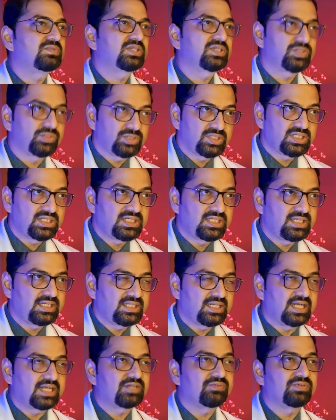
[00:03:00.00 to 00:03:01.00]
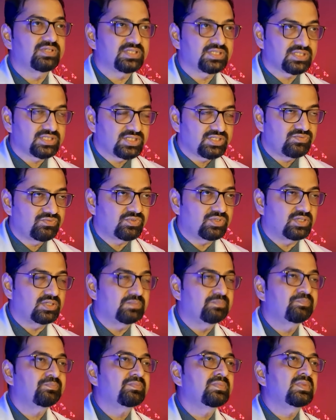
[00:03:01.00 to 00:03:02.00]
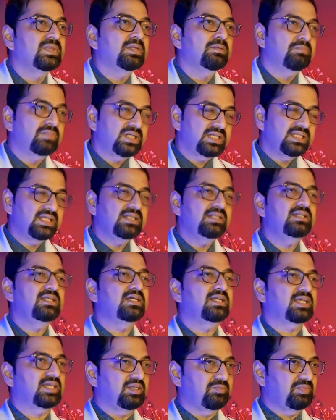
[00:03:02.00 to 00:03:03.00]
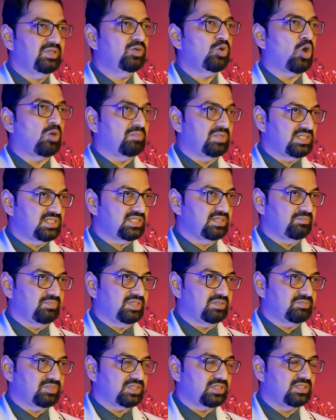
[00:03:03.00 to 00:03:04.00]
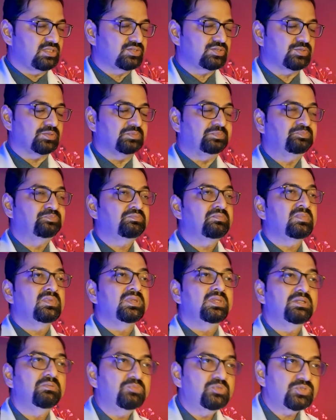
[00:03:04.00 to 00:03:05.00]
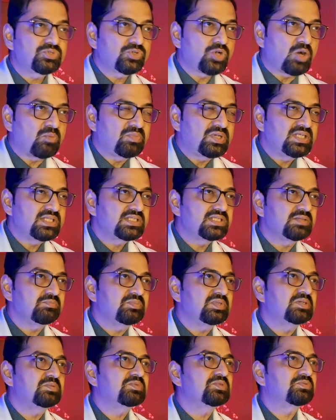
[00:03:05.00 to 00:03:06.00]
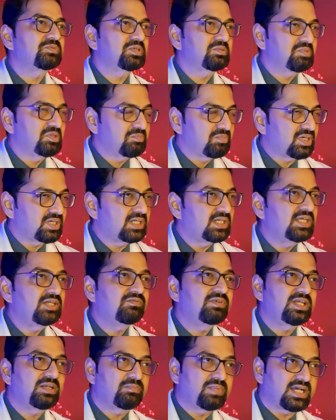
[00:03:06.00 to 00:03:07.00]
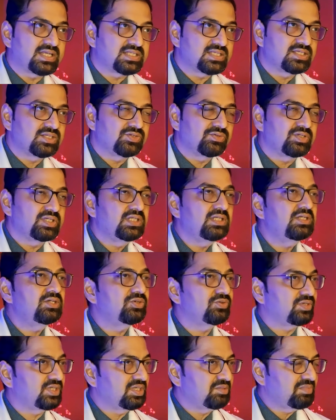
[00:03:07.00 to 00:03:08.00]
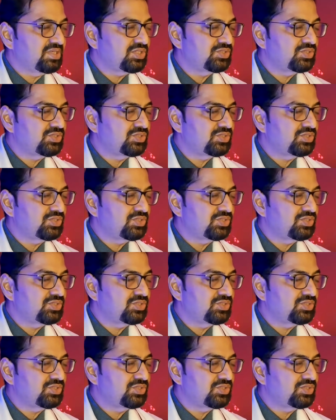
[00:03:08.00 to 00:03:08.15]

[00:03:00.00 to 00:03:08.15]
of the urinary tract which is involved. But then there can be common symptoms also. The most commonest symptoms would be burning while passing urine during